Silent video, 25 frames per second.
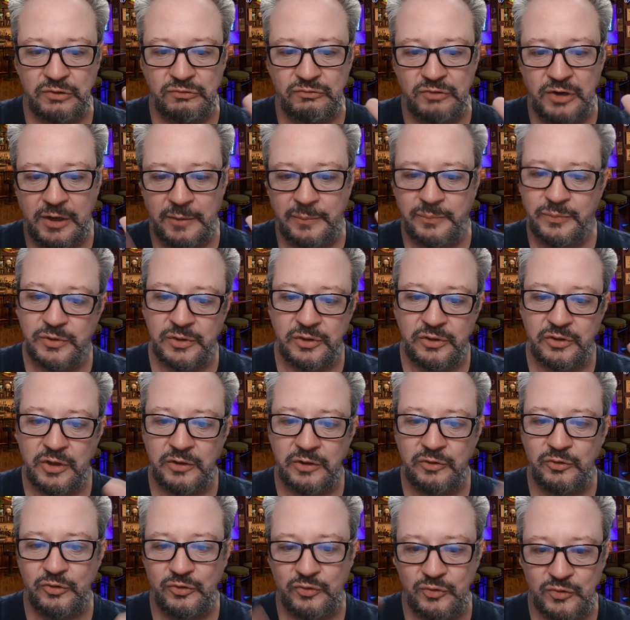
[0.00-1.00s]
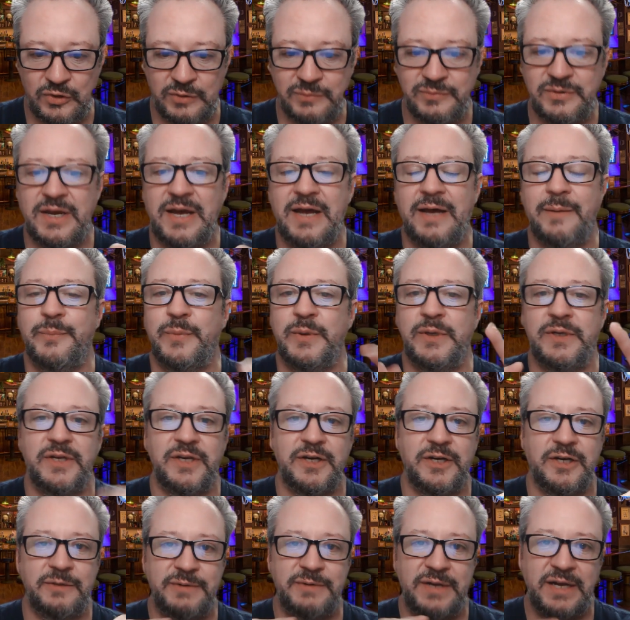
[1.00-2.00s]
erupts and thunderstorms
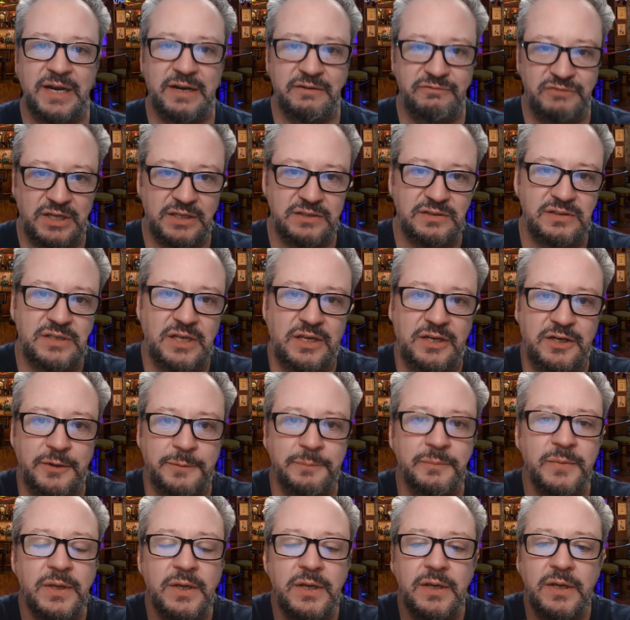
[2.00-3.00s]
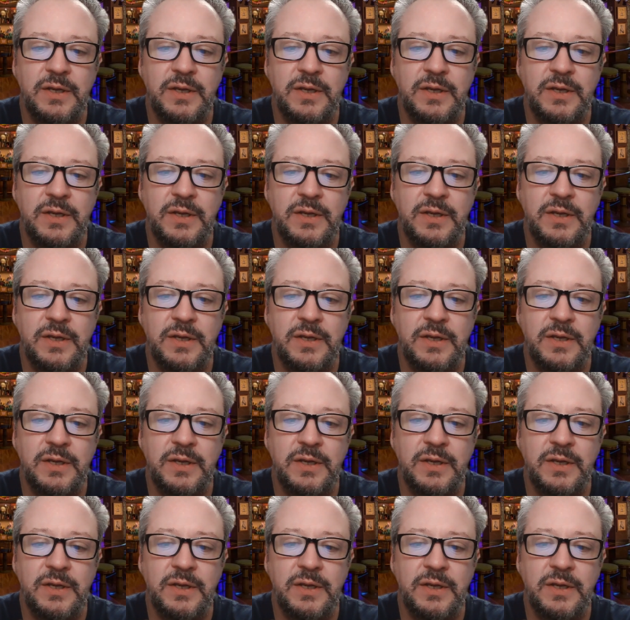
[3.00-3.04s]
happen. I have that set up